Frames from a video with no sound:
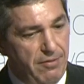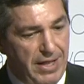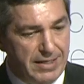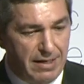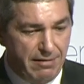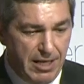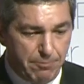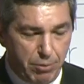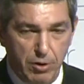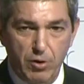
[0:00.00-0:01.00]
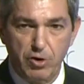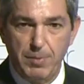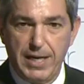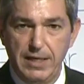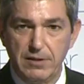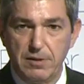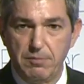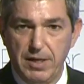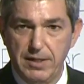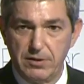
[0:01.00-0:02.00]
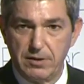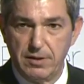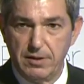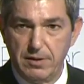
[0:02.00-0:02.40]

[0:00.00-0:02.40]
that they put those mechanisms in place.